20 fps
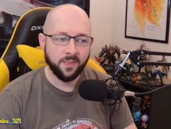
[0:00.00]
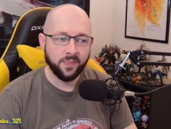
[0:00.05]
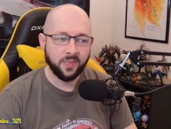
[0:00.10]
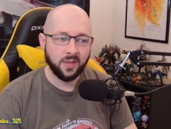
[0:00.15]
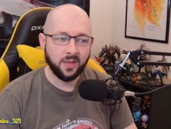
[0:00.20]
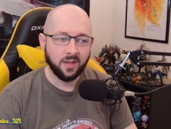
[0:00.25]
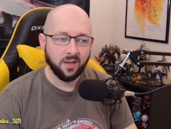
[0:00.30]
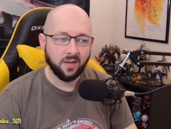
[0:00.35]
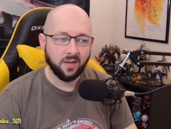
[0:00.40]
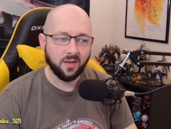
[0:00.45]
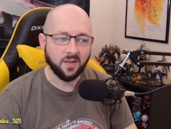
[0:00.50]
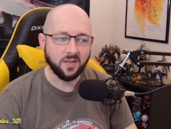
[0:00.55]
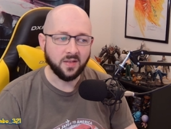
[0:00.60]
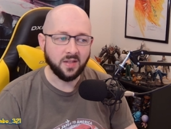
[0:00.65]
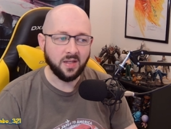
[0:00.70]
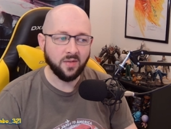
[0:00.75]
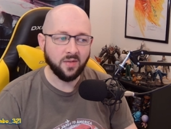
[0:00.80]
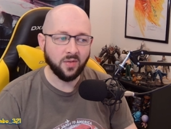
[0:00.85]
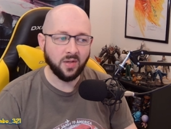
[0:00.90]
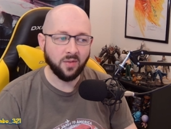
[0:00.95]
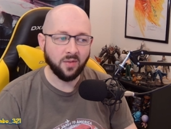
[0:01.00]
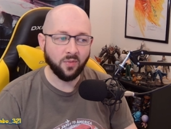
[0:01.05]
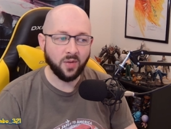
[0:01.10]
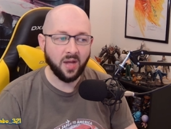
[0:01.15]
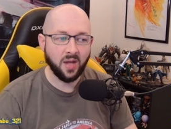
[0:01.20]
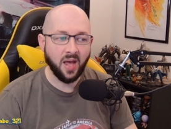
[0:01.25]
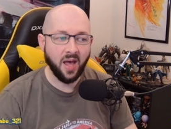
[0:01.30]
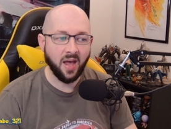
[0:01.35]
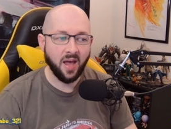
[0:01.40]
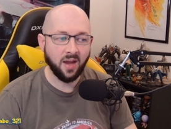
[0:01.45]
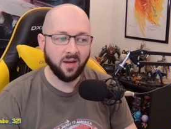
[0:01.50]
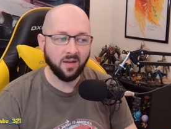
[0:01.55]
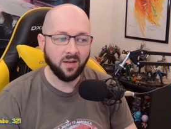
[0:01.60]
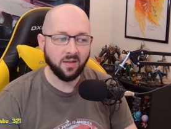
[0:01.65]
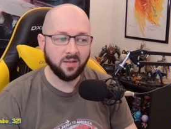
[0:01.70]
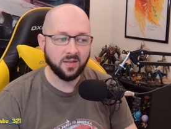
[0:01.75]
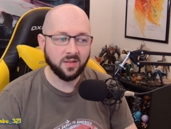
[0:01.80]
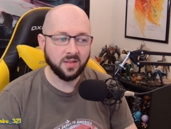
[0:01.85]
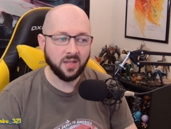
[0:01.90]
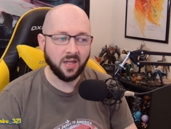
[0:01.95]
Because even if we had
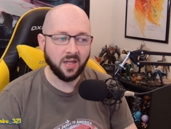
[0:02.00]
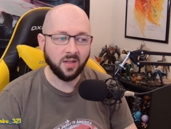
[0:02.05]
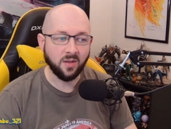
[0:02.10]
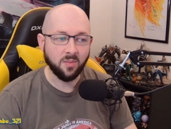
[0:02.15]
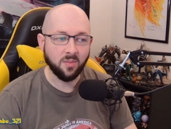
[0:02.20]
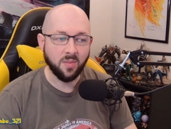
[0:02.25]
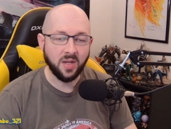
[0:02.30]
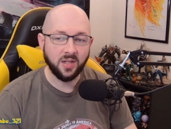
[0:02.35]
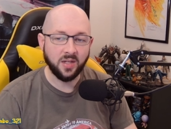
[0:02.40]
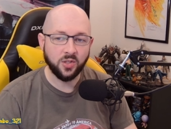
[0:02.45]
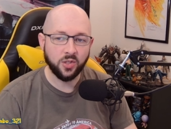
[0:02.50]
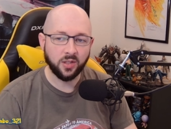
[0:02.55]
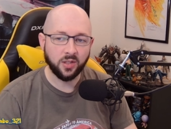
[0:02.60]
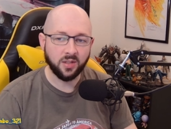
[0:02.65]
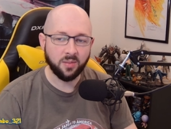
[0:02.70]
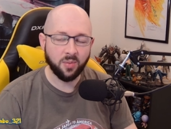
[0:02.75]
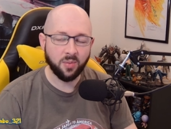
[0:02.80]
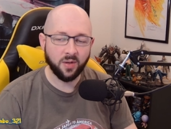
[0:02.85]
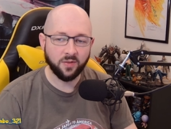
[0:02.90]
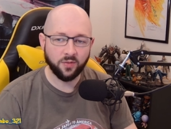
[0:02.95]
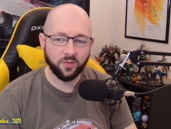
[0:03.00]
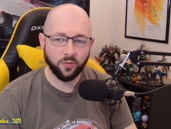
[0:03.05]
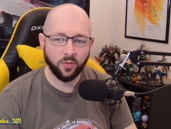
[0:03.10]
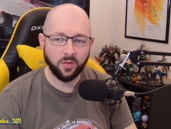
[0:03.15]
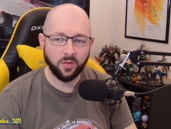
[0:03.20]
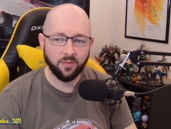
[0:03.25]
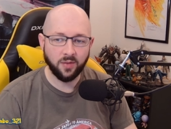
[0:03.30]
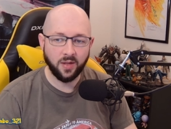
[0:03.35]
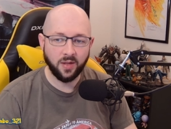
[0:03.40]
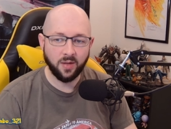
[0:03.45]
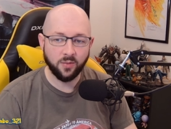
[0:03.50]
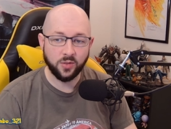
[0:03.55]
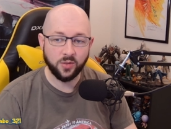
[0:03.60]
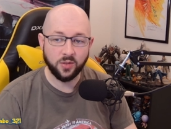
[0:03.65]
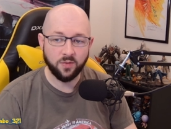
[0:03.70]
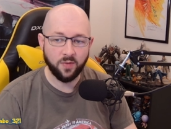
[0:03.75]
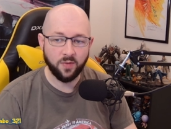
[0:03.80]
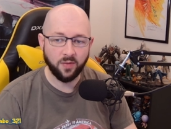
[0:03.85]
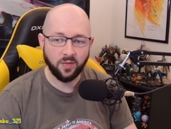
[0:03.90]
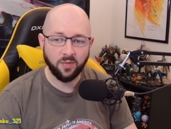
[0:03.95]
it and could make Jigglypuff's Fruity Flan, which is
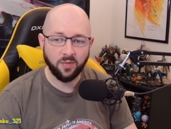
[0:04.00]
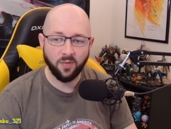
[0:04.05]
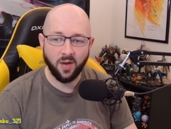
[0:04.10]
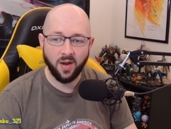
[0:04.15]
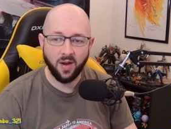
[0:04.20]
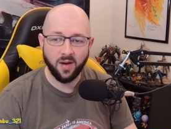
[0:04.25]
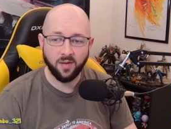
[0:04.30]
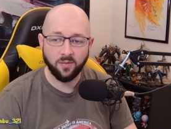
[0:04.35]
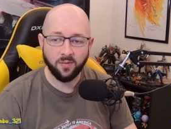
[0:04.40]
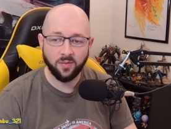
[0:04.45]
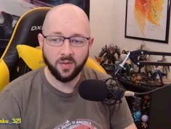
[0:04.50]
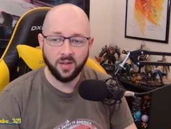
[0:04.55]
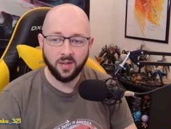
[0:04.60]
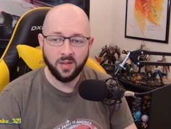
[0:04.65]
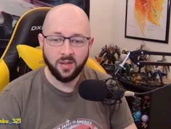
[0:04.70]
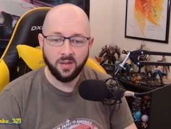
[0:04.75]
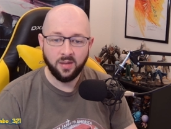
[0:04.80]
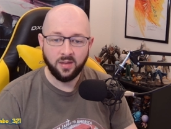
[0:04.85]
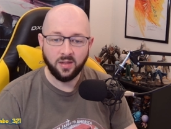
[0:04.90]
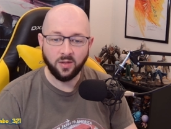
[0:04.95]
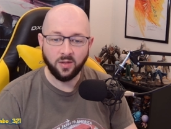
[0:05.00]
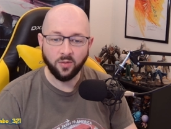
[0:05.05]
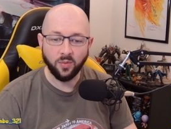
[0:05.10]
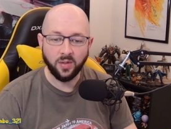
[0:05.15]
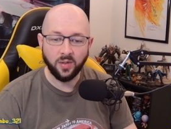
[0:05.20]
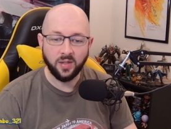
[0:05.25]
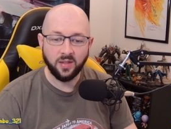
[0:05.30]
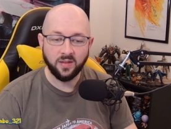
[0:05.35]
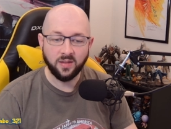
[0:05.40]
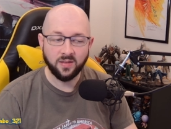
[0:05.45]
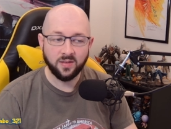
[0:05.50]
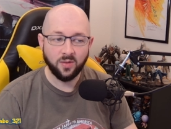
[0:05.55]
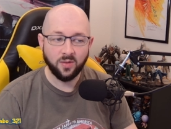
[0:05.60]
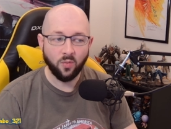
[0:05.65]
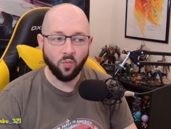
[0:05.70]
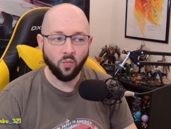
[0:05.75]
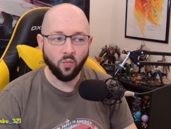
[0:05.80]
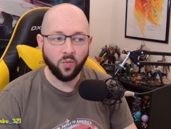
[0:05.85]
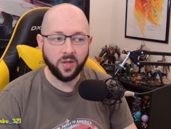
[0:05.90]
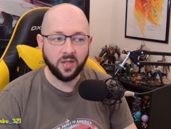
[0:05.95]
55 ingredients,
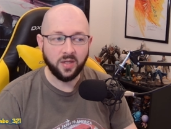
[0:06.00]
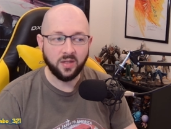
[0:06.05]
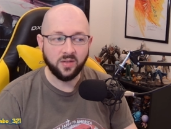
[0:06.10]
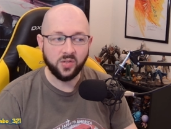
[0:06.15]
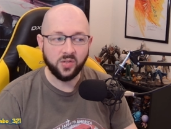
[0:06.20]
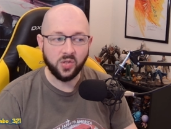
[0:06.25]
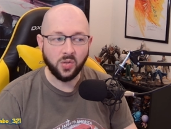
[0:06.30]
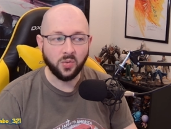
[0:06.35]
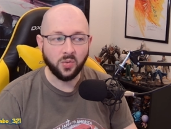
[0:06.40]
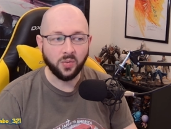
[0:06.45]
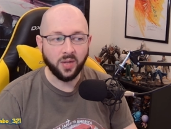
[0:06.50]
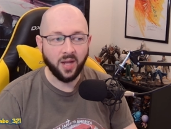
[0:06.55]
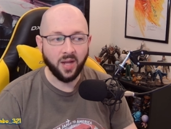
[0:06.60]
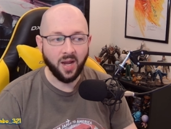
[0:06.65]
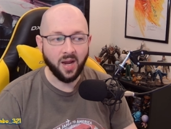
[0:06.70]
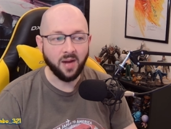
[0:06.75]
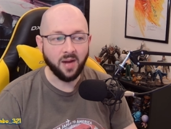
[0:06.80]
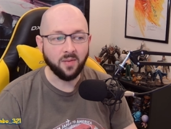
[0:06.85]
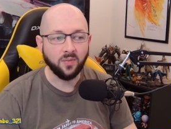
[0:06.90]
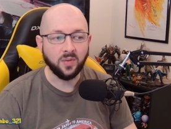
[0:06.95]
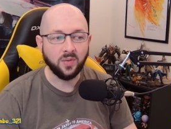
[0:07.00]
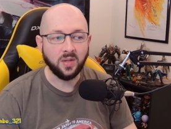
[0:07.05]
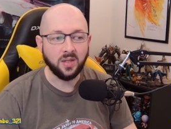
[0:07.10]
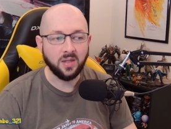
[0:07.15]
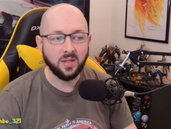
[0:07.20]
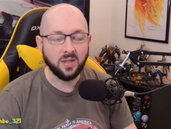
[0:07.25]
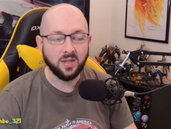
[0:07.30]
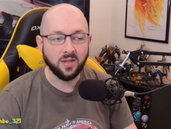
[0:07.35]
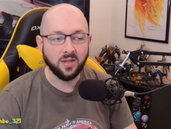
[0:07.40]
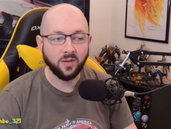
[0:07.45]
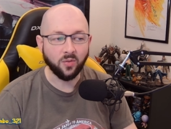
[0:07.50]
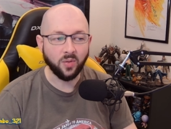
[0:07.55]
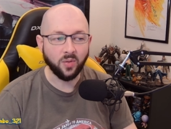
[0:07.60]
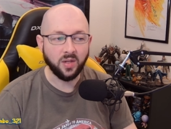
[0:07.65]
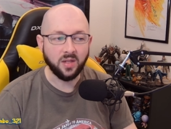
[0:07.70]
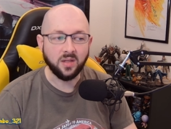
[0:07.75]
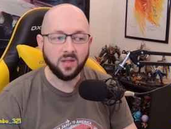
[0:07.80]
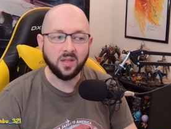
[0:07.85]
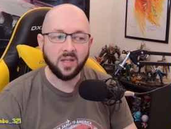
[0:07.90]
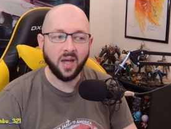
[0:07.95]
we don't have the
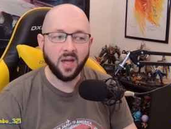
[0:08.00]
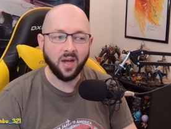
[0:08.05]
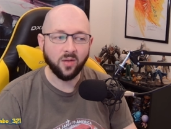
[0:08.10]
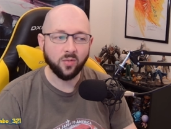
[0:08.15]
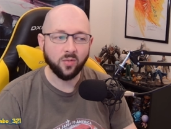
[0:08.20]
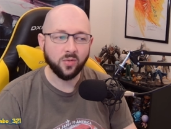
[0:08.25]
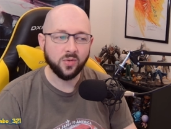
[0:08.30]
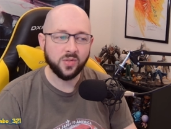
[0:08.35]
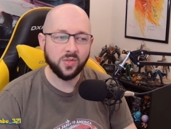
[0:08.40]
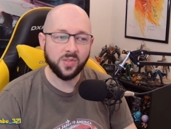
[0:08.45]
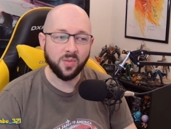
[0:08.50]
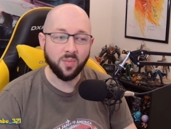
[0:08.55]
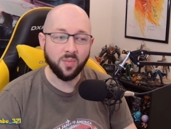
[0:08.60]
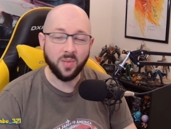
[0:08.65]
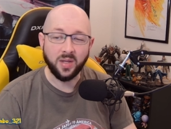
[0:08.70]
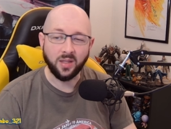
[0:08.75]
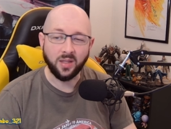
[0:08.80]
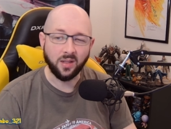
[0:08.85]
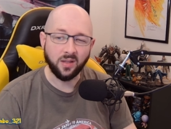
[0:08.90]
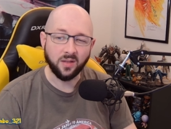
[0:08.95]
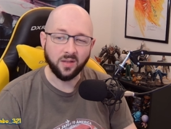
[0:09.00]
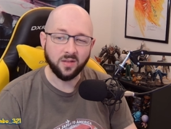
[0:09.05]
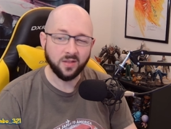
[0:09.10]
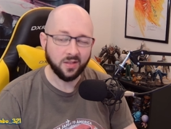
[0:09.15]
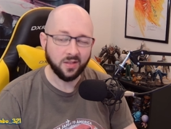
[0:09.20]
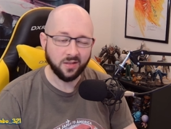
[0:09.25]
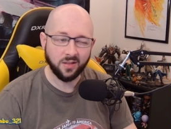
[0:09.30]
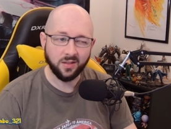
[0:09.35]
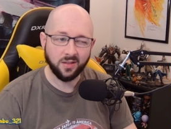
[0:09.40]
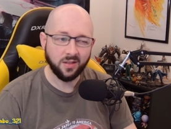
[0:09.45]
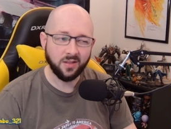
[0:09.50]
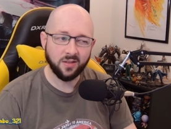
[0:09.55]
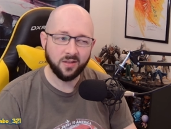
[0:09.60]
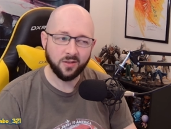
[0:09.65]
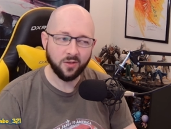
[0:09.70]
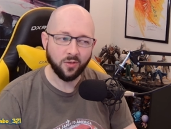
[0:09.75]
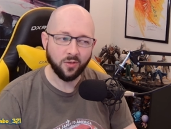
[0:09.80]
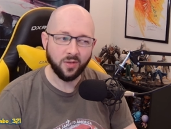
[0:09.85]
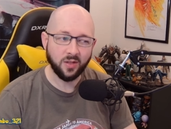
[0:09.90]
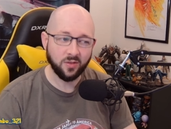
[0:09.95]
ingredient gatherers to make it consistently.
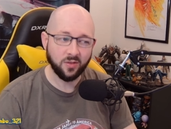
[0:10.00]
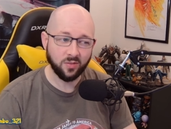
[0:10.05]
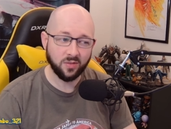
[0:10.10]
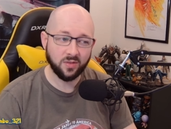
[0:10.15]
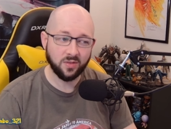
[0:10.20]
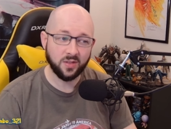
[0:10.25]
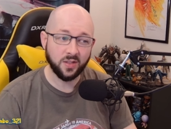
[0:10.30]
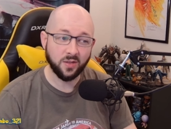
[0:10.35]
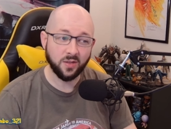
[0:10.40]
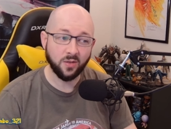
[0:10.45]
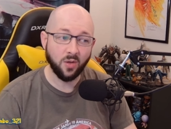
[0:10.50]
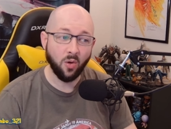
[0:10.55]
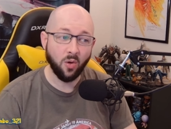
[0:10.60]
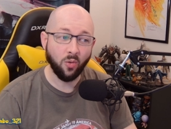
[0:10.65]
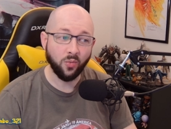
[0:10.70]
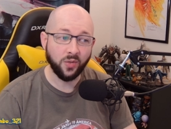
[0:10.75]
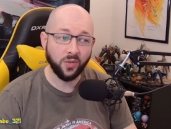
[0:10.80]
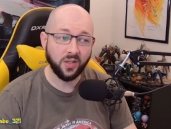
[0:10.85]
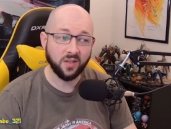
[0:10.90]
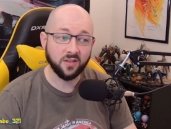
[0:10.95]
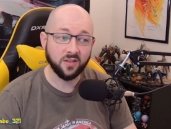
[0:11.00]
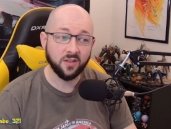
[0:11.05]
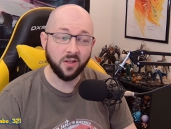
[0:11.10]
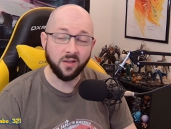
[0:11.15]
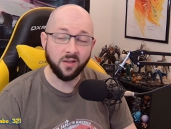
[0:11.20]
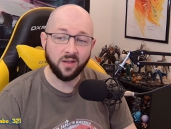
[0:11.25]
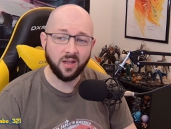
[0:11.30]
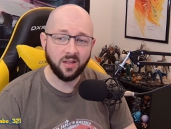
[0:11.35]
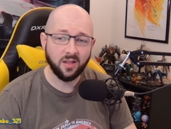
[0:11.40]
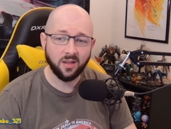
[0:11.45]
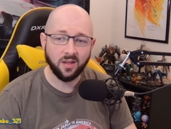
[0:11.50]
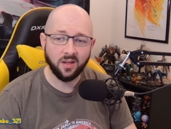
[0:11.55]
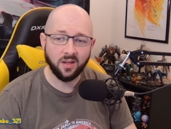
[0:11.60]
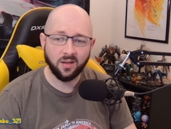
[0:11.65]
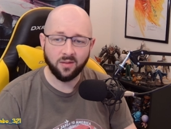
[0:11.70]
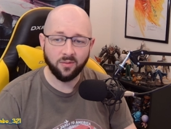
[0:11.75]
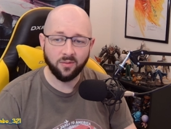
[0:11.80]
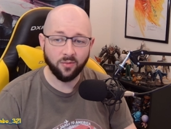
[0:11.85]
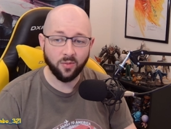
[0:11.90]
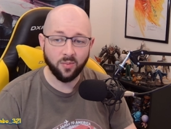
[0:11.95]
So that's still only a Sunday
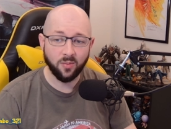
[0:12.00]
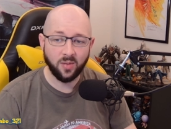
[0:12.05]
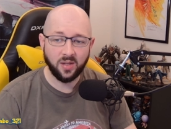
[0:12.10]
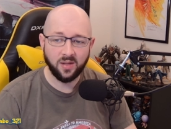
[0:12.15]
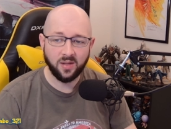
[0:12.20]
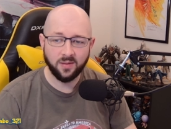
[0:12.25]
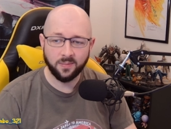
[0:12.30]
thing for me.